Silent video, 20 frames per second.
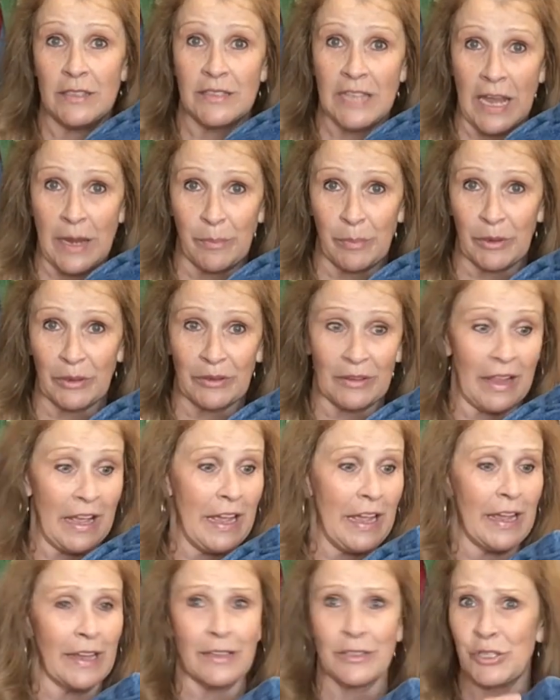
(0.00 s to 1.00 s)
tapered
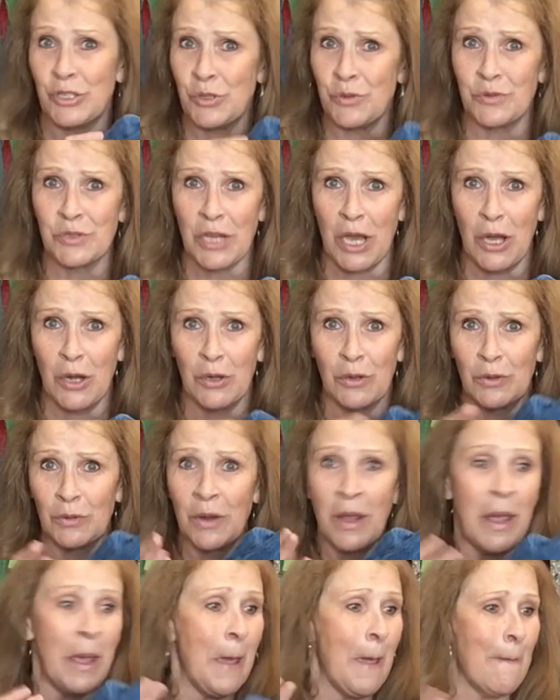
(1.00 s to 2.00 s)
leg, two-tone,